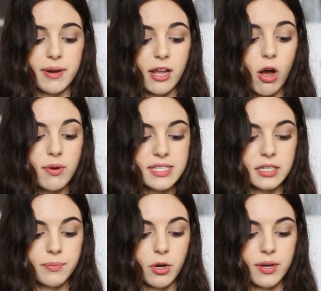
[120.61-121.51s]
but I always
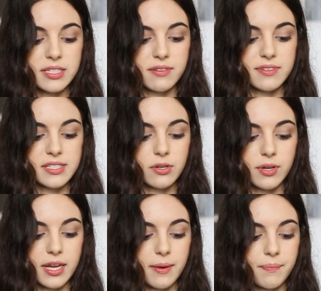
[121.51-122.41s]
end up going into
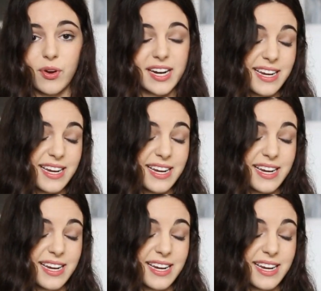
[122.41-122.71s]
VSCO Cam when I